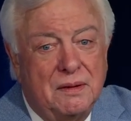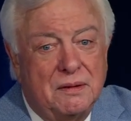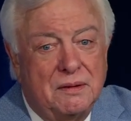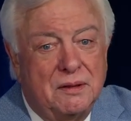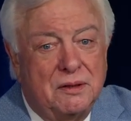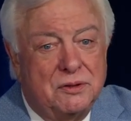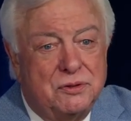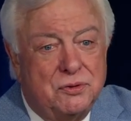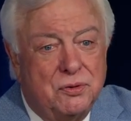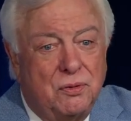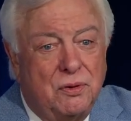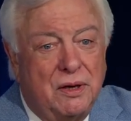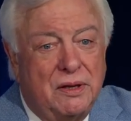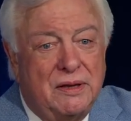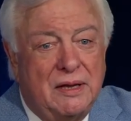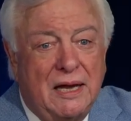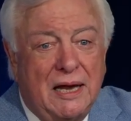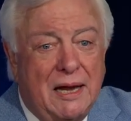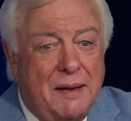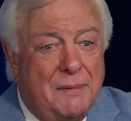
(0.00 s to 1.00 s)
the joy,
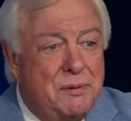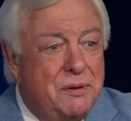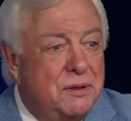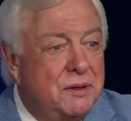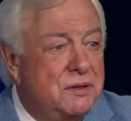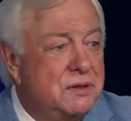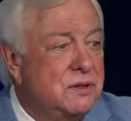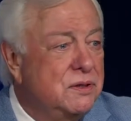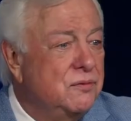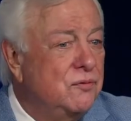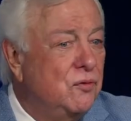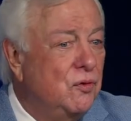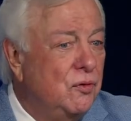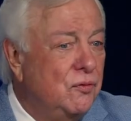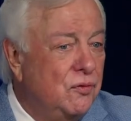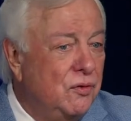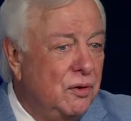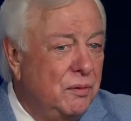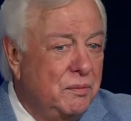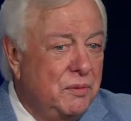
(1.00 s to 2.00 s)
the happiness, and
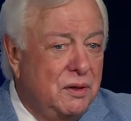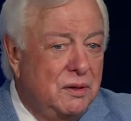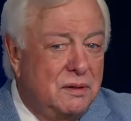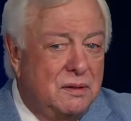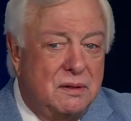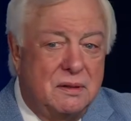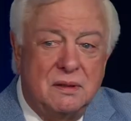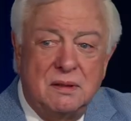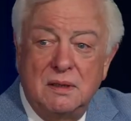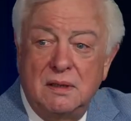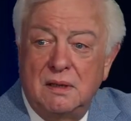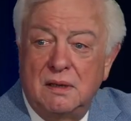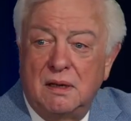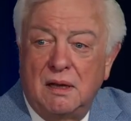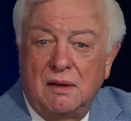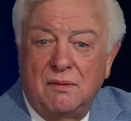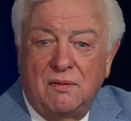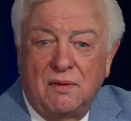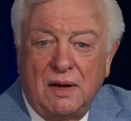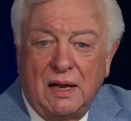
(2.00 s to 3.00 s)
fulfillment
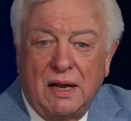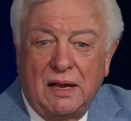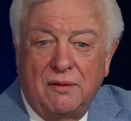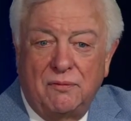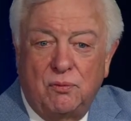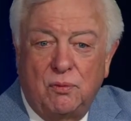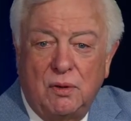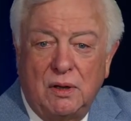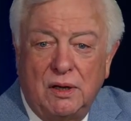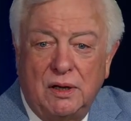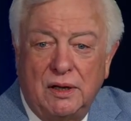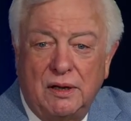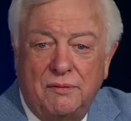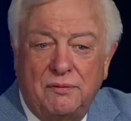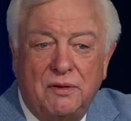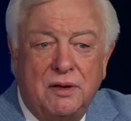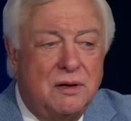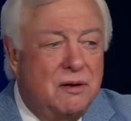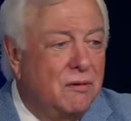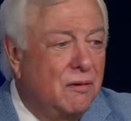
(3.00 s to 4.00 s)
of a life well lived.
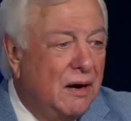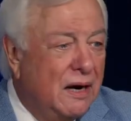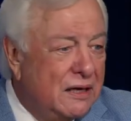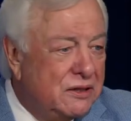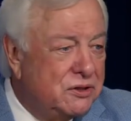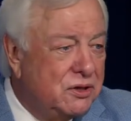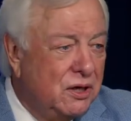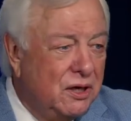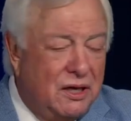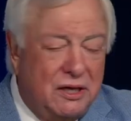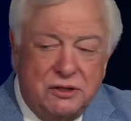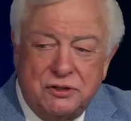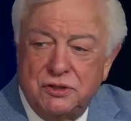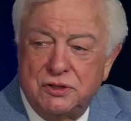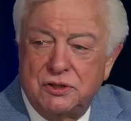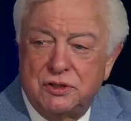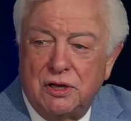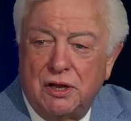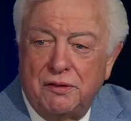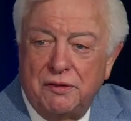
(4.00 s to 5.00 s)

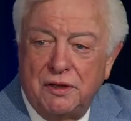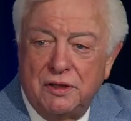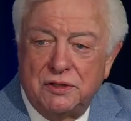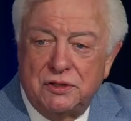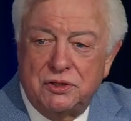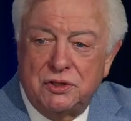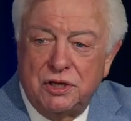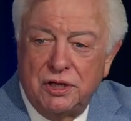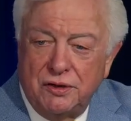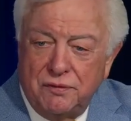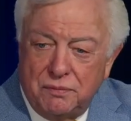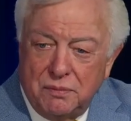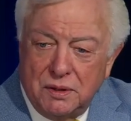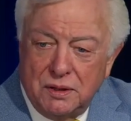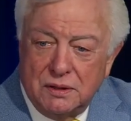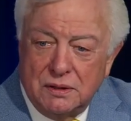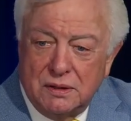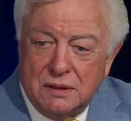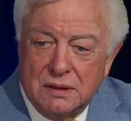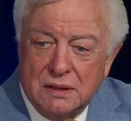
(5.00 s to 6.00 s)
Congratulations on this
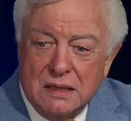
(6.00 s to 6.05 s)
achievement.